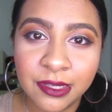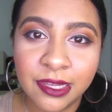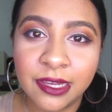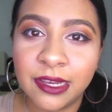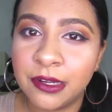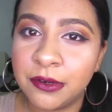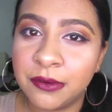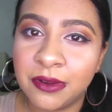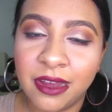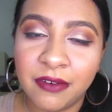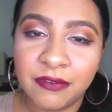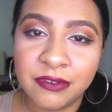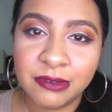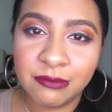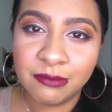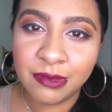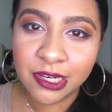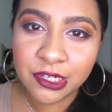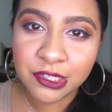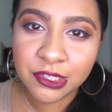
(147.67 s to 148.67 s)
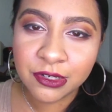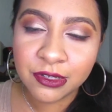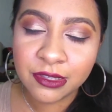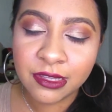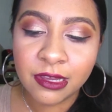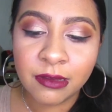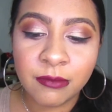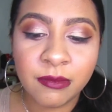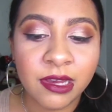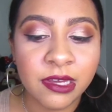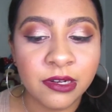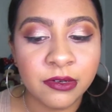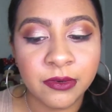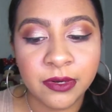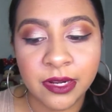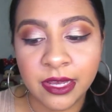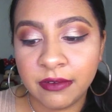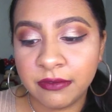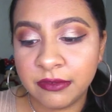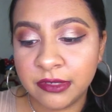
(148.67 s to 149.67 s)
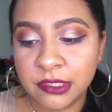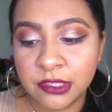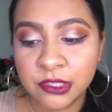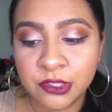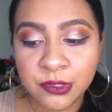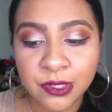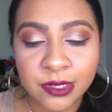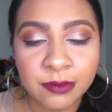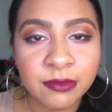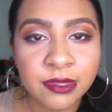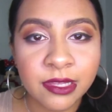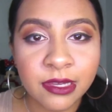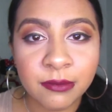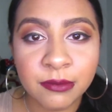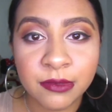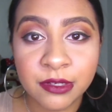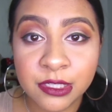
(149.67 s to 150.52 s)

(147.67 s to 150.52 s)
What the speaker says: Like, I don't have to measure them, I don't have to trim them.